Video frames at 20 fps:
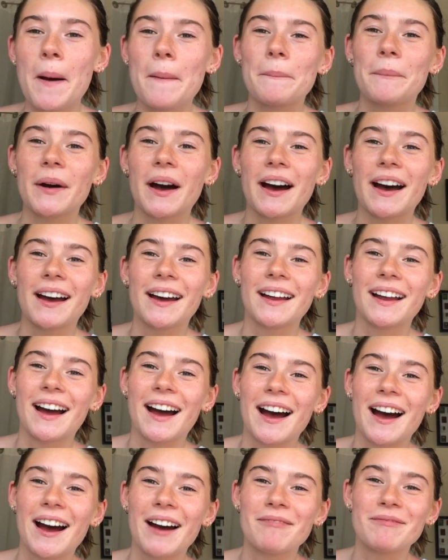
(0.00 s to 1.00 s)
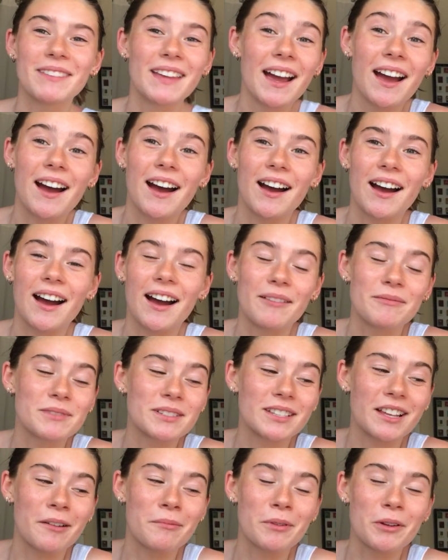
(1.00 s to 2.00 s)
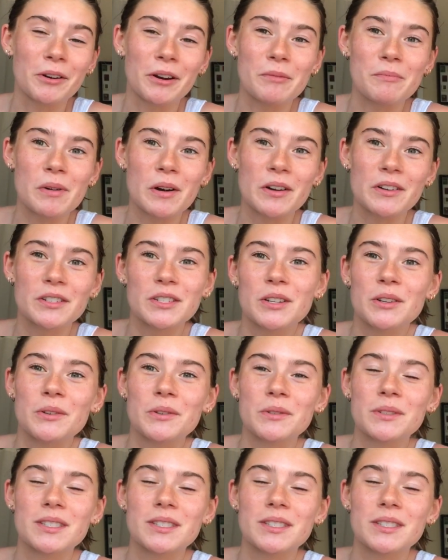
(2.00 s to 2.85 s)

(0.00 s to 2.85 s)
But yeah, I'm just uploading part 2,